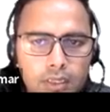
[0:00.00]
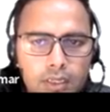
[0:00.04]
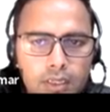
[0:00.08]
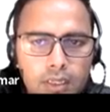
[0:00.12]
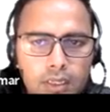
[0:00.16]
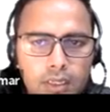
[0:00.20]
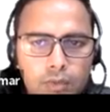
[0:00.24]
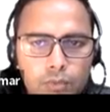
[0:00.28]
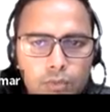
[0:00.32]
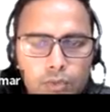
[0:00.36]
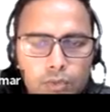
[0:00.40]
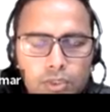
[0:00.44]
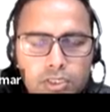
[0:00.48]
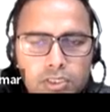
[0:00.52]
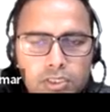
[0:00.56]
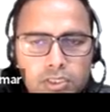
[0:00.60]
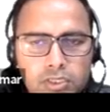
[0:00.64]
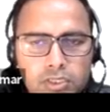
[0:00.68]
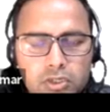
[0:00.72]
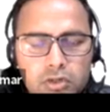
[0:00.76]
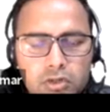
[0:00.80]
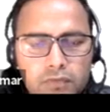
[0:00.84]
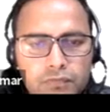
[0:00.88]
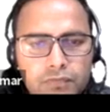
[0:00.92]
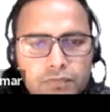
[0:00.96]
And what is the
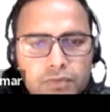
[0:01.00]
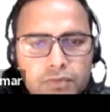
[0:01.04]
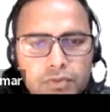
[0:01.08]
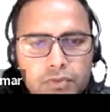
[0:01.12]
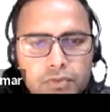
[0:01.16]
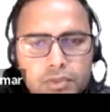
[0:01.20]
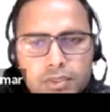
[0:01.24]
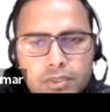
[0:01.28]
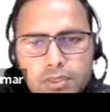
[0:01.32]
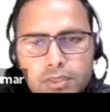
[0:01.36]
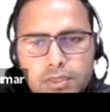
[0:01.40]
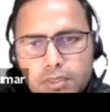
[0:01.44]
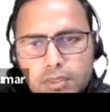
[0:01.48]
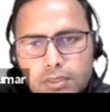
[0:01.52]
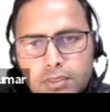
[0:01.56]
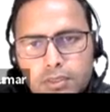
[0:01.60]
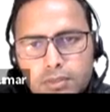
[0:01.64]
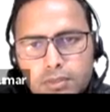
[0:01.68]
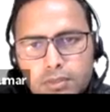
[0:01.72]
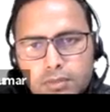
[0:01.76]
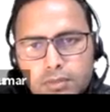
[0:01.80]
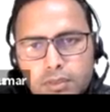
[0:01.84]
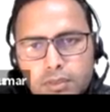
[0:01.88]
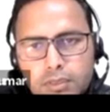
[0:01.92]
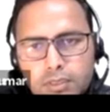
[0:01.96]
top view? Here,
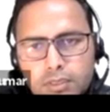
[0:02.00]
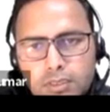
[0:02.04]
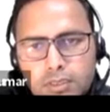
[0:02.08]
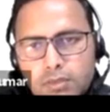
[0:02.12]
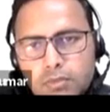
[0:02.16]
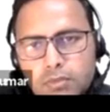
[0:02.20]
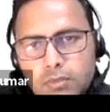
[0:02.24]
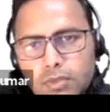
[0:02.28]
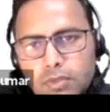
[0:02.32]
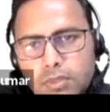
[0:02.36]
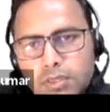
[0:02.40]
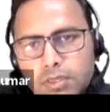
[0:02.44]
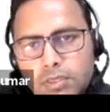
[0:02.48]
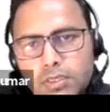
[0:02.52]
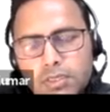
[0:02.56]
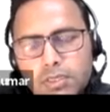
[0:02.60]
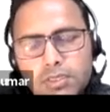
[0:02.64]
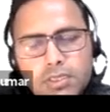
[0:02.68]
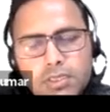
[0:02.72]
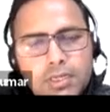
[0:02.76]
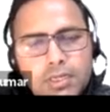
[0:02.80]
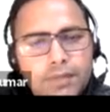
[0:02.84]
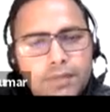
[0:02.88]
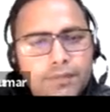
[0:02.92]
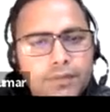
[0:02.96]
this one. This is what it
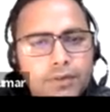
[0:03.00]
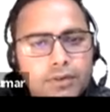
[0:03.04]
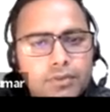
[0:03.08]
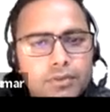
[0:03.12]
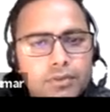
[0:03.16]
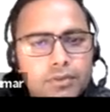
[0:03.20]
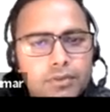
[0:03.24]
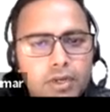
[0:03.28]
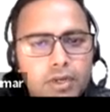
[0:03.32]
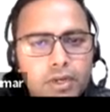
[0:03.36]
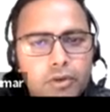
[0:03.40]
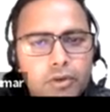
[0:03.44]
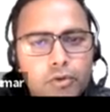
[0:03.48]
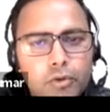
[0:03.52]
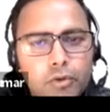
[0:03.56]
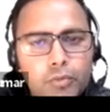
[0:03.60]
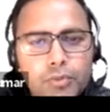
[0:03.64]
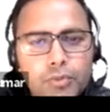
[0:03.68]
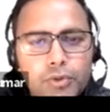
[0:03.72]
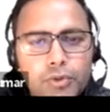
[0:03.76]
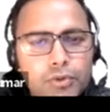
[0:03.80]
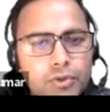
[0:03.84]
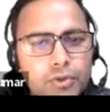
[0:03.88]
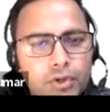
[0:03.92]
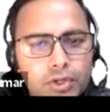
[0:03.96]
is left out. So I hope
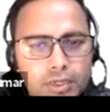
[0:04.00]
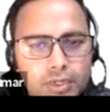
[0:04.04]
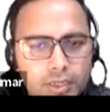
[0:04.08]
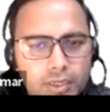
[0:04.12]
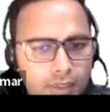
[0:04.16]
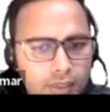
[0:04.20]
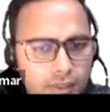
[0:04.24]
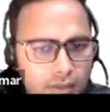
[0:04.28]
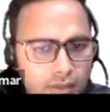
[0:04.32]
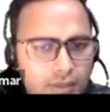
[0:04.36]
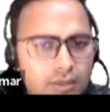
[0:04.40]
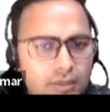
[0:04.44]
you got it.